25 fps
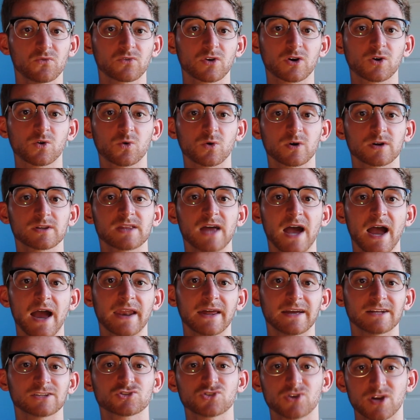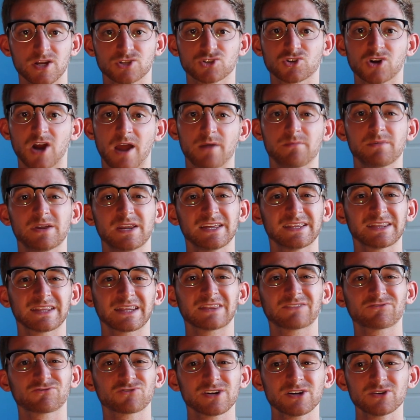record that and transcribe it in
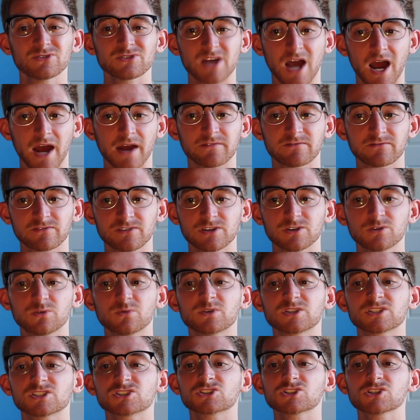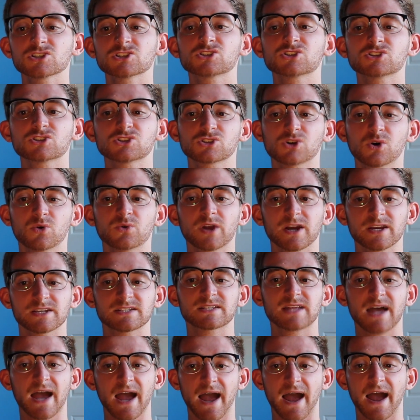real time for you, which is just so nice
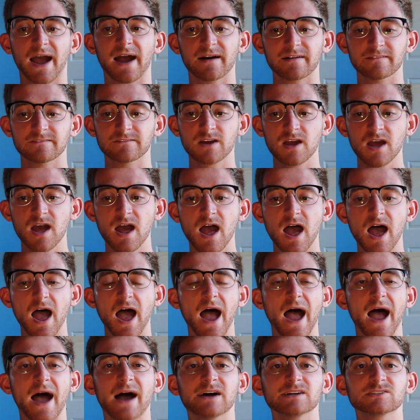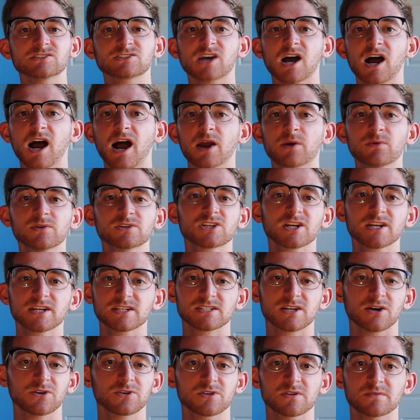to have as I wish I could
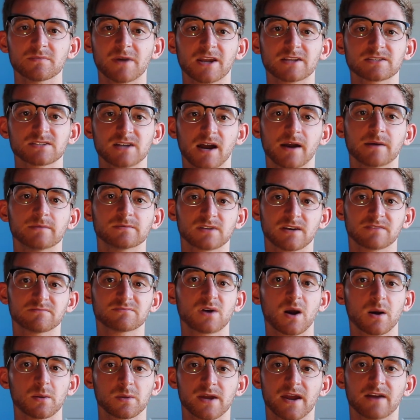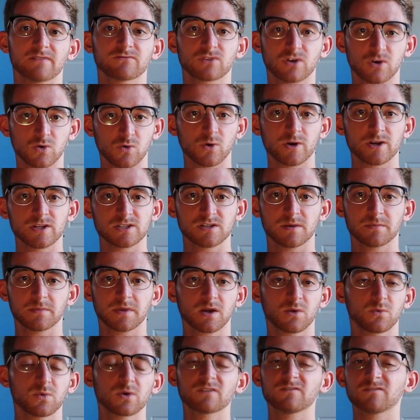tell you the amount of times I probably have recorded
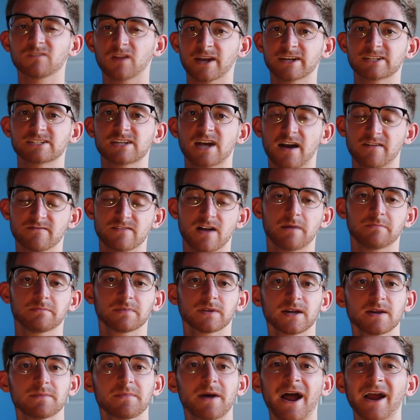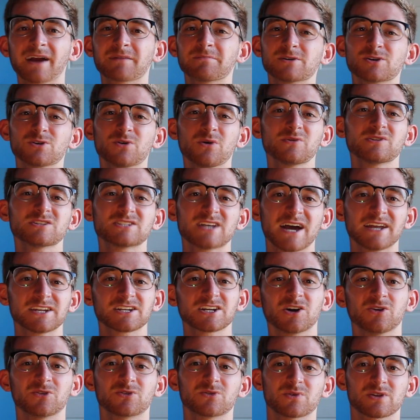something I would have liked to have that playback, but you always had to
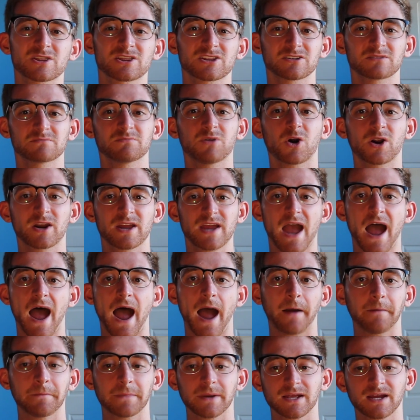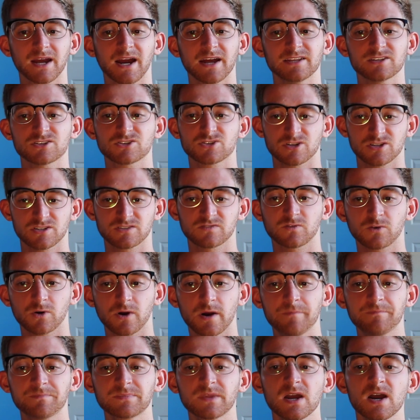go to a third party app and kind of search for
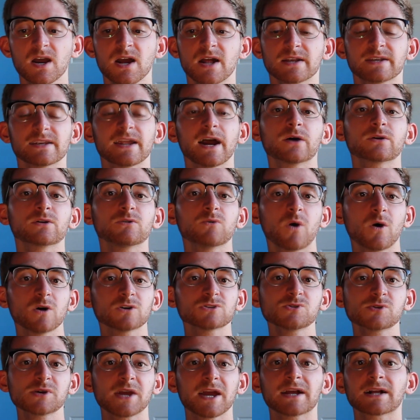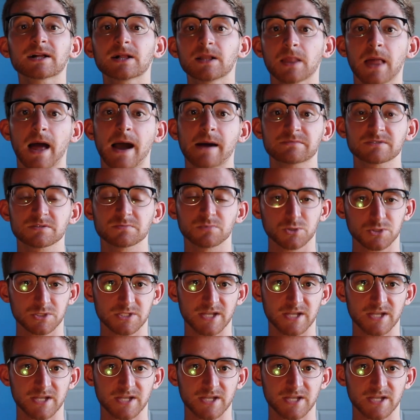it. Now, you also get collapsible